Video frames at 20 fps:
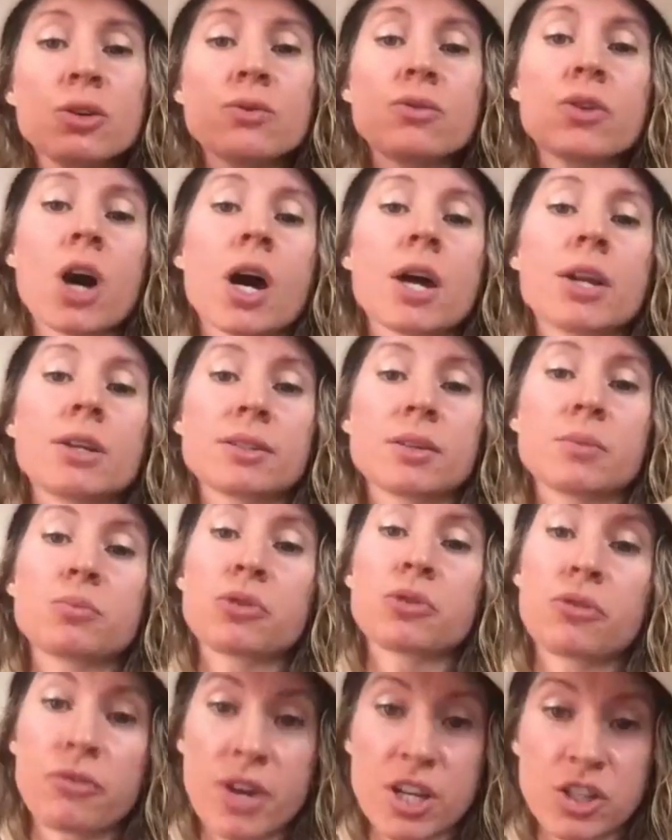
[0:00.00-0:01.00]
got some
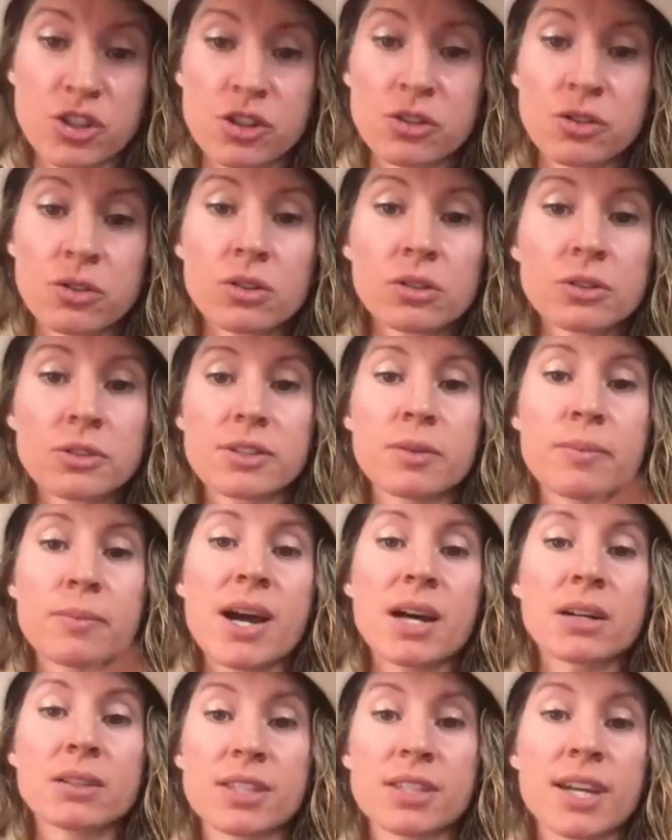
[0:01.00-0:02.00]
professionals, some
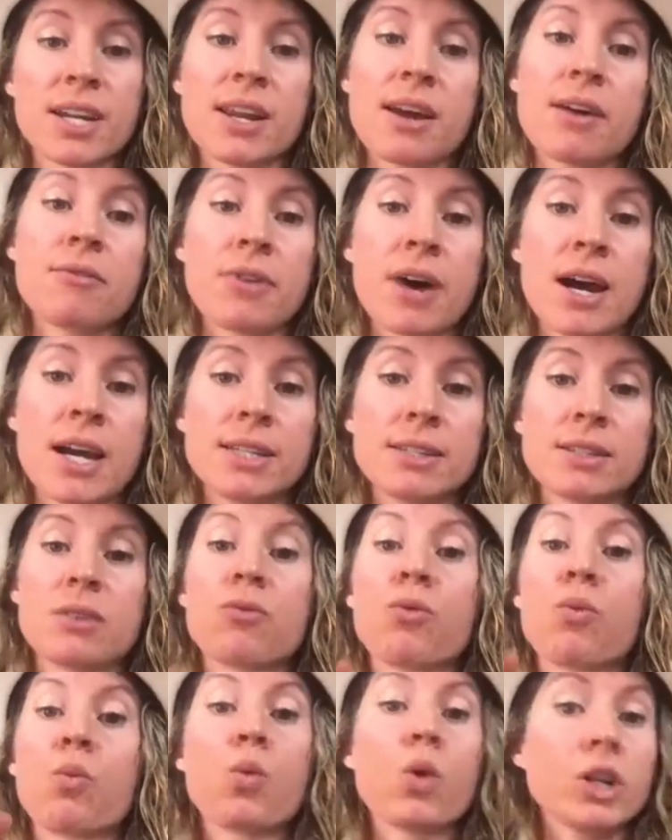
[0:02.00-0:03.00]
outside advice of
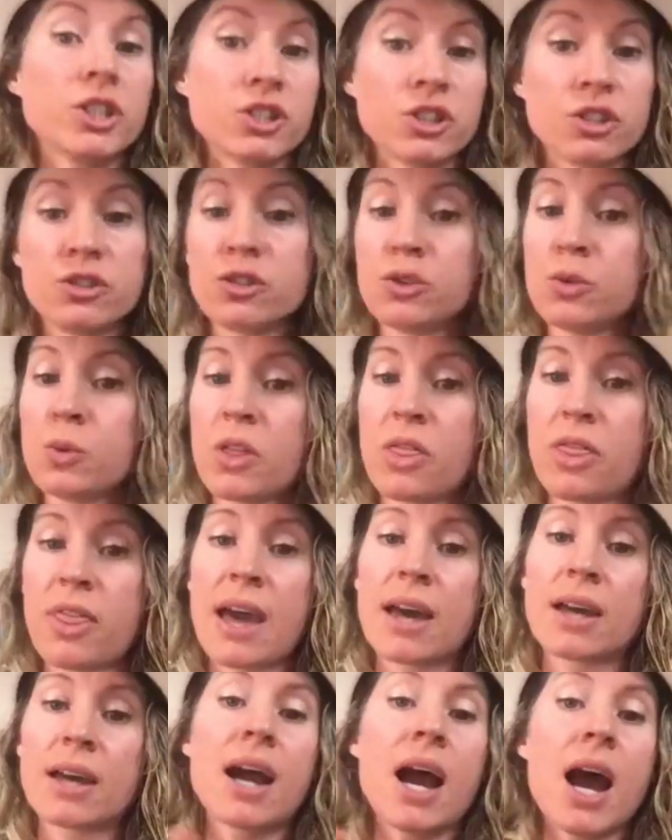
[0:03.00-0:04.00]
what to do with
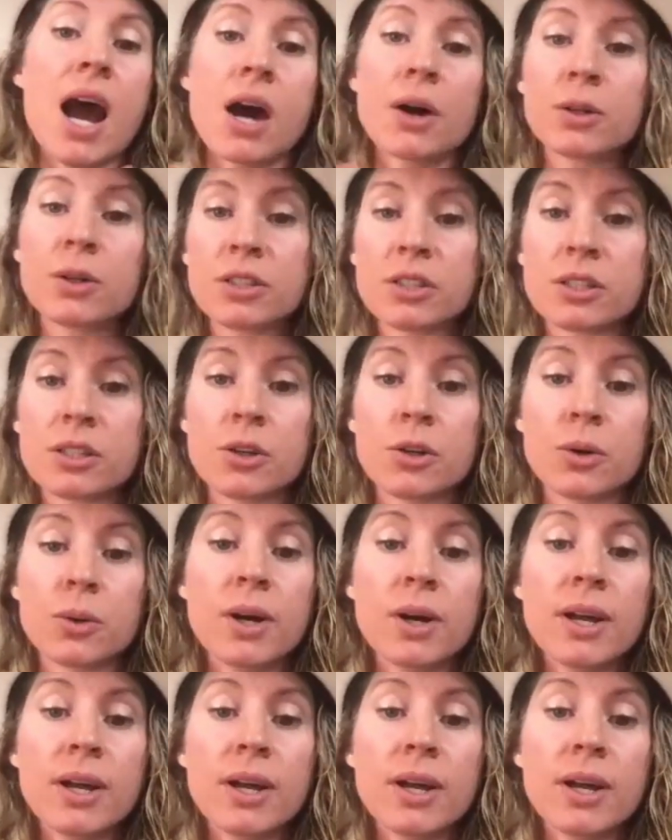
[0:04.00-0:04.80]
that and how to